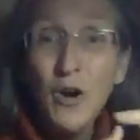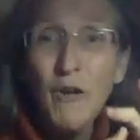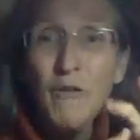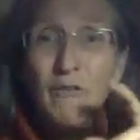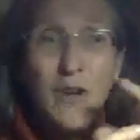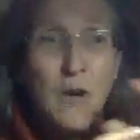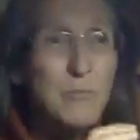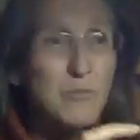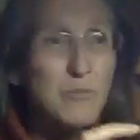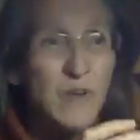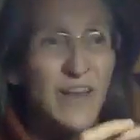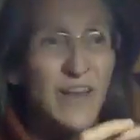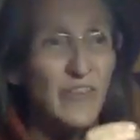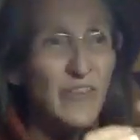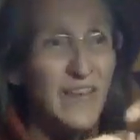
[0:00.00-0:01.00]
of
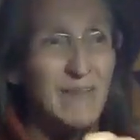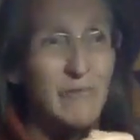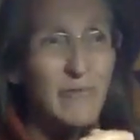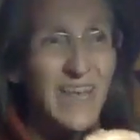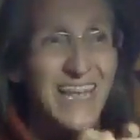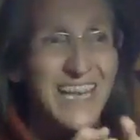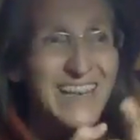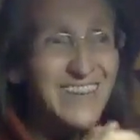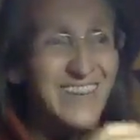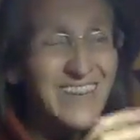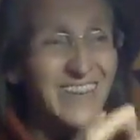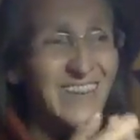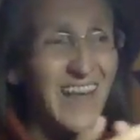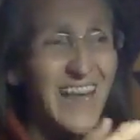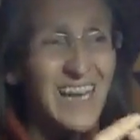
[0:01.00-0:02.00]
oppressive,
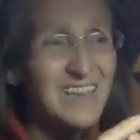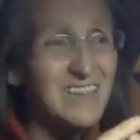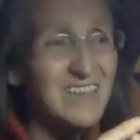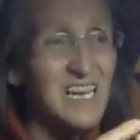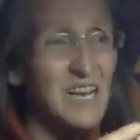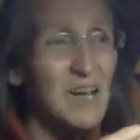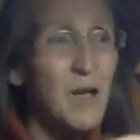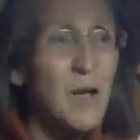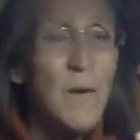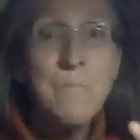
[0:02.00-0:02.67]
intersecting